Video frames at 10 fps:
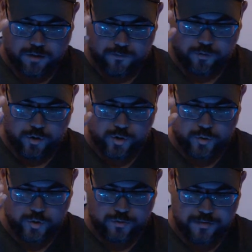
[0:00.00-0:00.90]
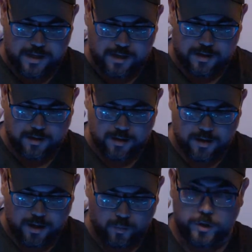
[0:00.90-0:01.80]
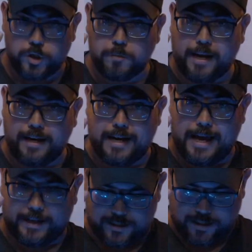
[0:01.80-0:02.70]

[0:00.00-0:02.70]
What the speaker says: for who you think we should paint next,